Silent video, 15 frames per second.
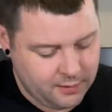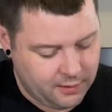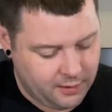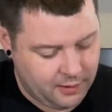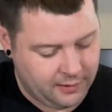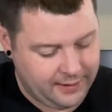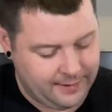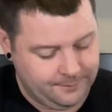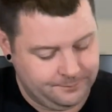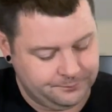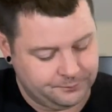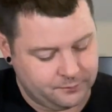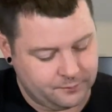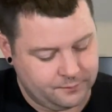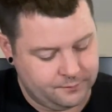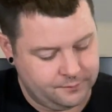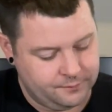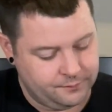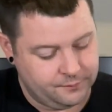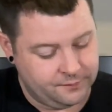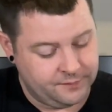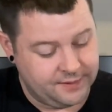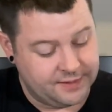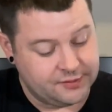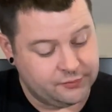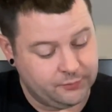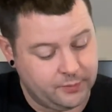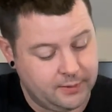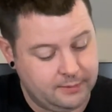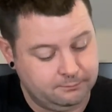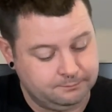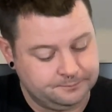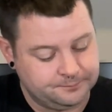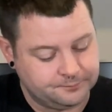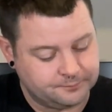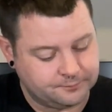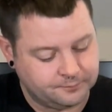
All right, this one,